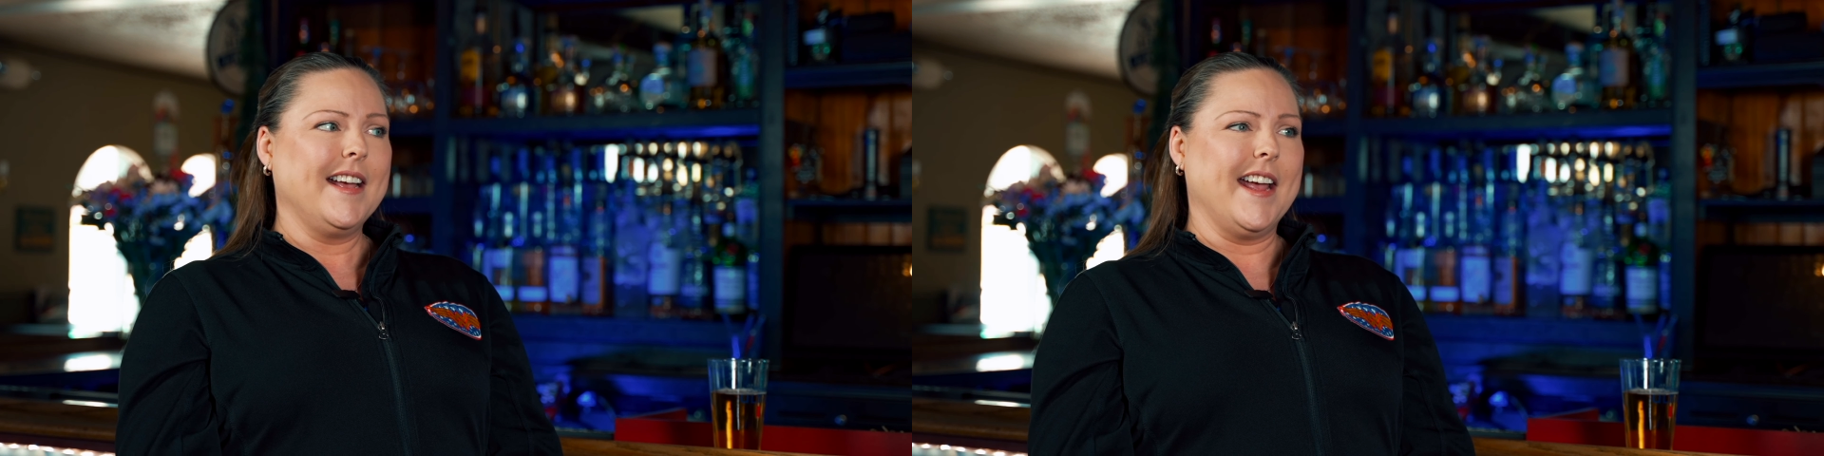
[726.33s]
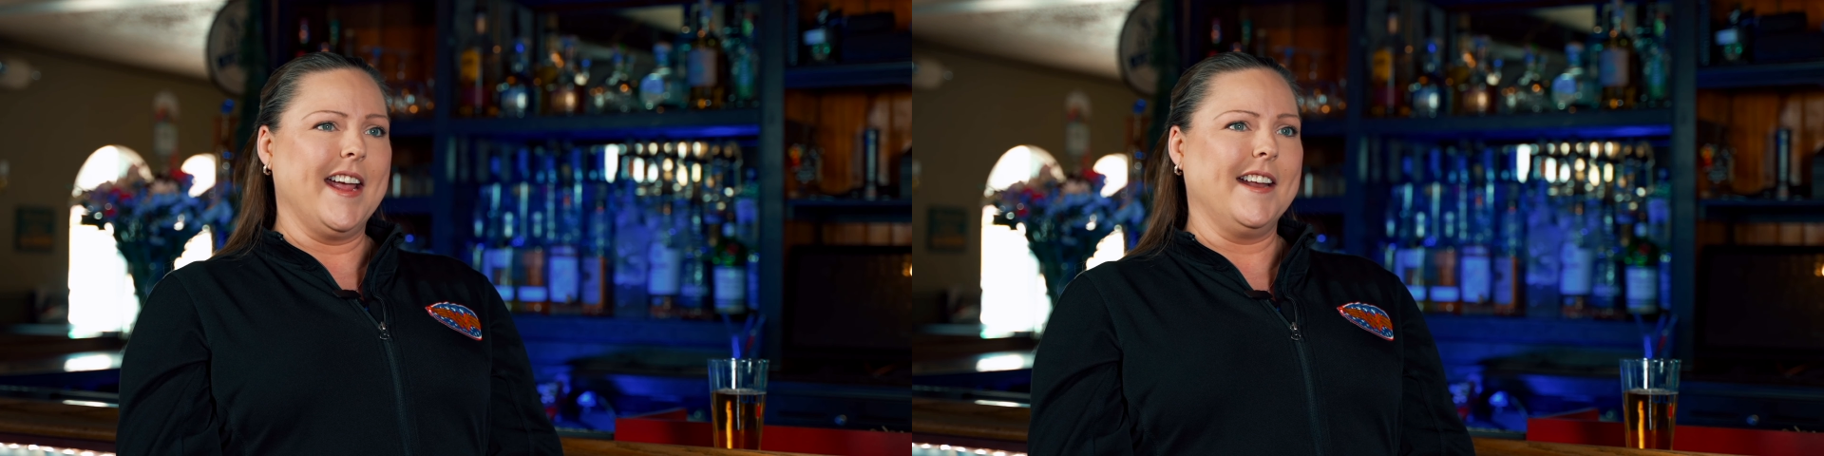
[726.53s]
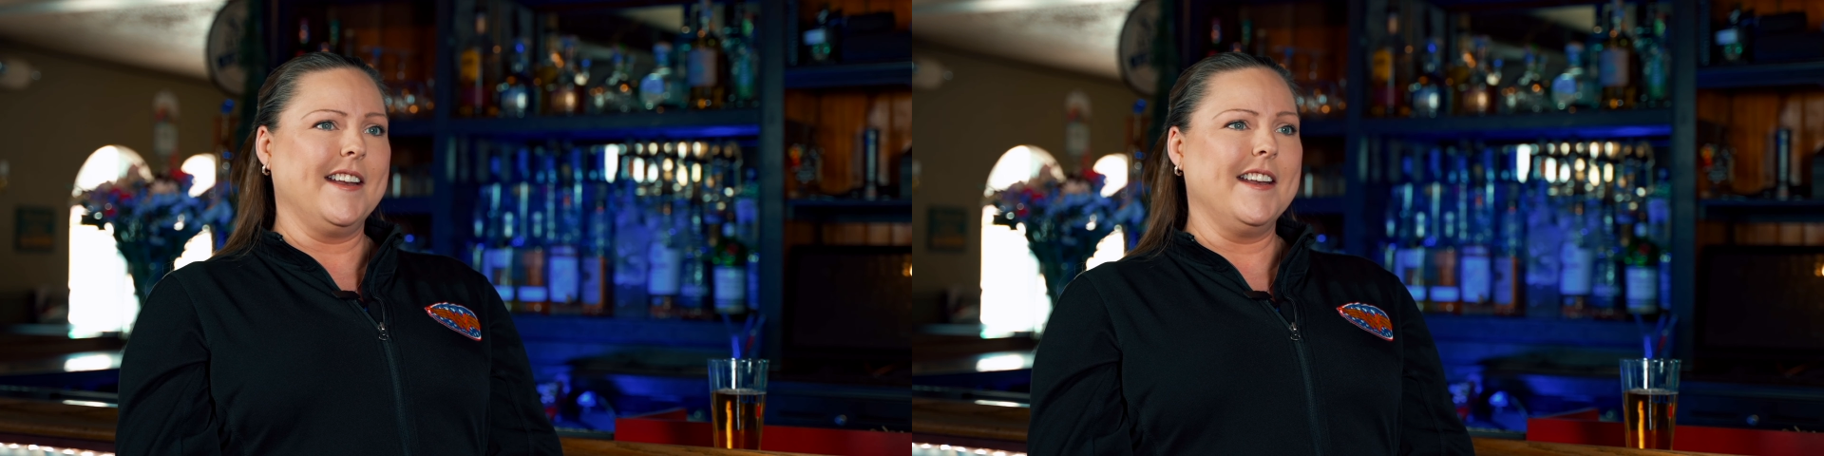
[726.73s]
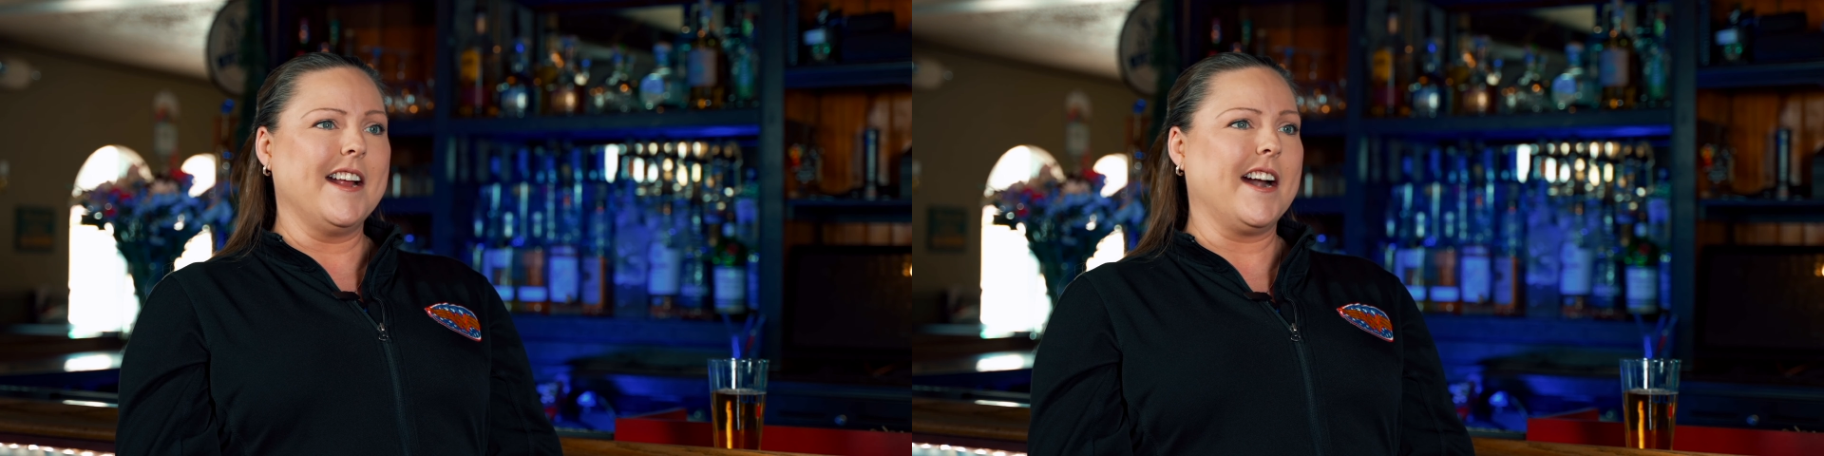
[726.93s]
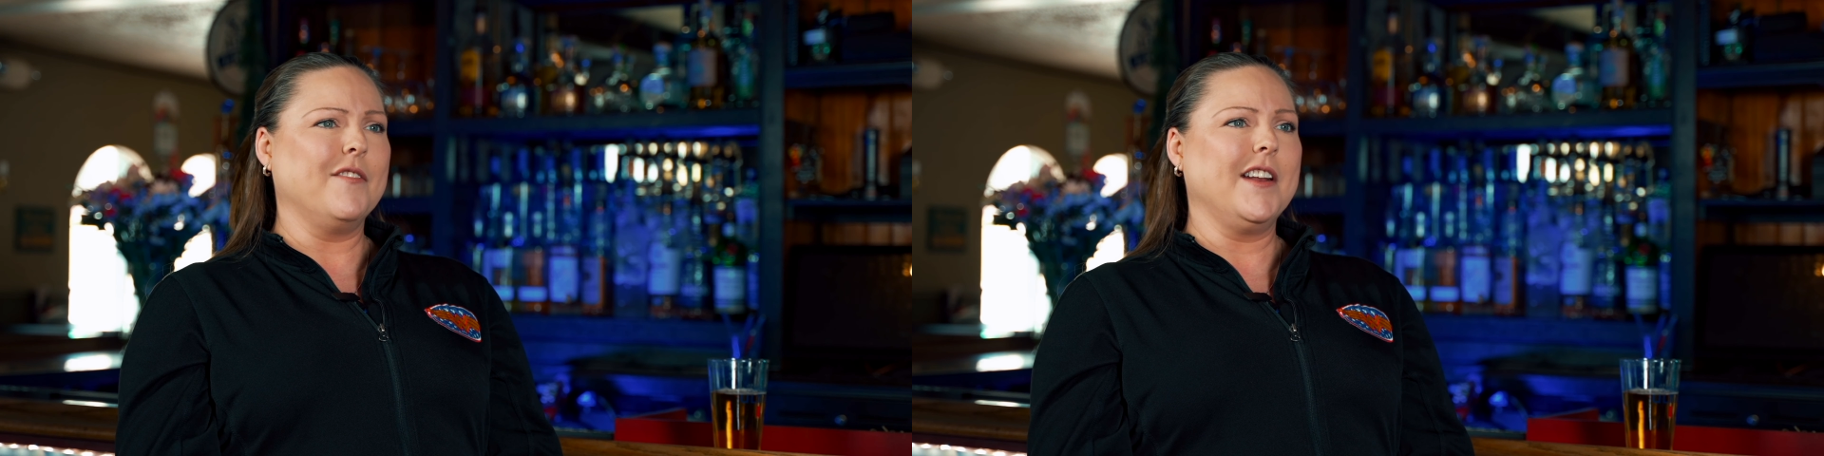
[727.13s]
and
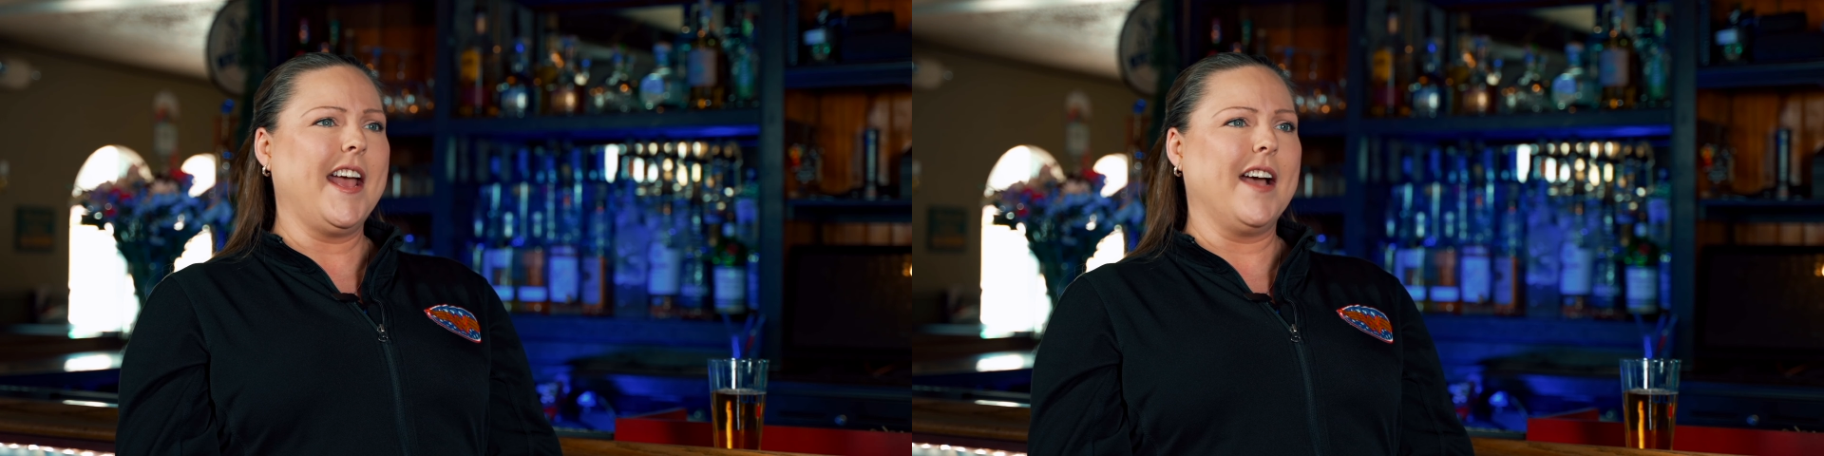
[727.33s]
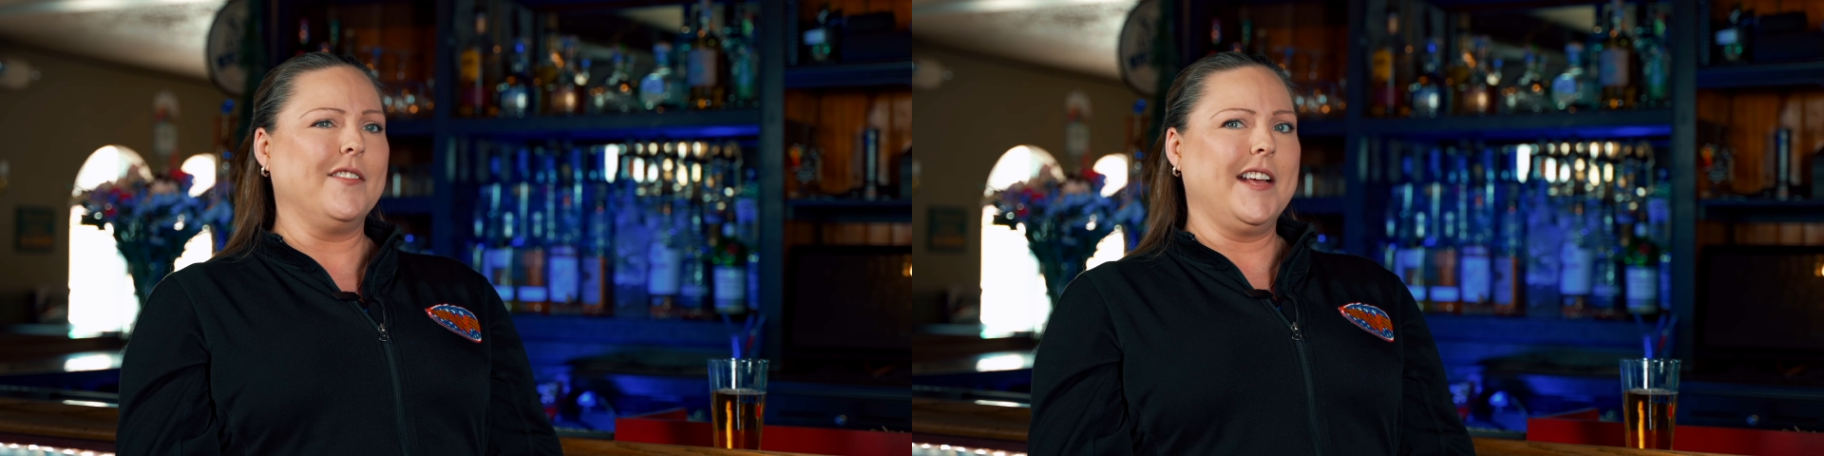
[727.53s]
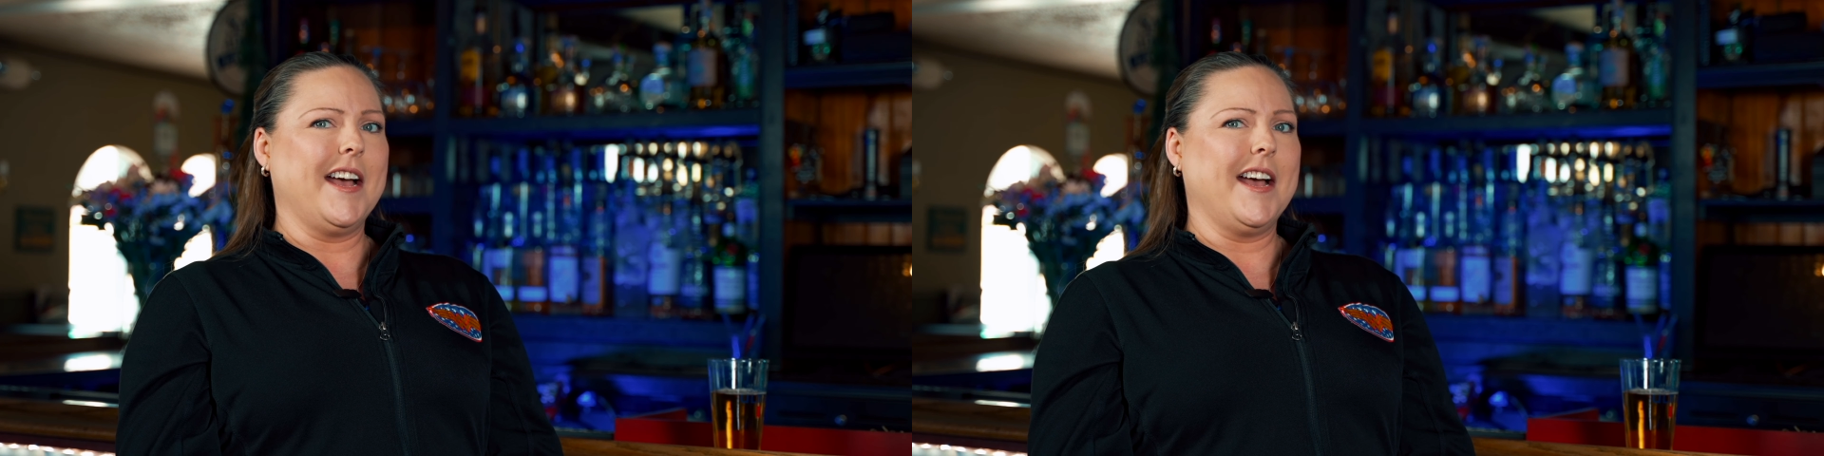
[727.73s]
not even have to